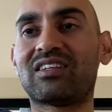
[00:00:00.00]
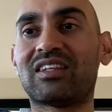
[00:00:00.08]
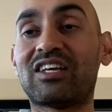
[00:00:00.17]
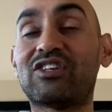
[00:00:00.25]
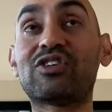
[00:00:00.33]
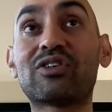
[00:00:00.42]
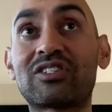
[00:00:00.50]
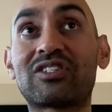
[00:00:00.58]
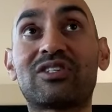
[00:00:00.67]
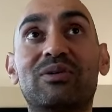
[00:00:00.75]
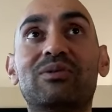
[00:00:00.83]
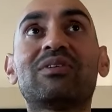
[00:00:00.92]
They
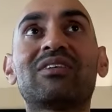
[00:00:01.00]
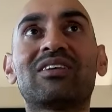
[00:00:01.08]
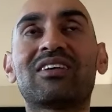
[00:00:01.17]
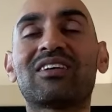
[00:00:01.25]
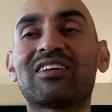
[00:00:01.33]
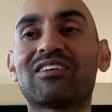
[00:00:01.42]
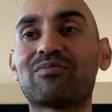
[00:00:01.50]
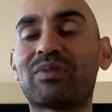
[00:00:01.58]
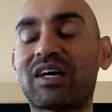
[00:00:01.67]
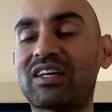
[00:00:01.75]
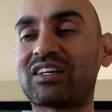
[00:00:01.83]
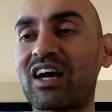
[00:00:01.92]
used to,
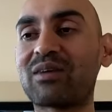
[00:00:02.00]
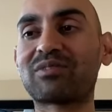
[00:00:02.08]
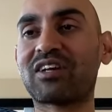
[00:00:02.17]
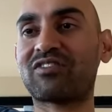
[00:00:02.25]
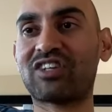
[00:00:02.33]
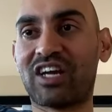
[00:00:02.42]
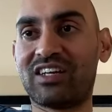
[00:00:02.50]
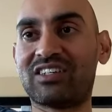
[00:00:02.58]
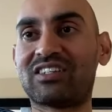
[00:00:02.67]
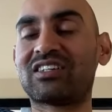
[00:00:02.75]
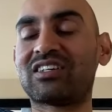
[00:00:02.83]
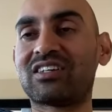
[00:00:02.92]
but times have
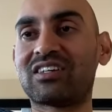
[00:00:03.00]
changed.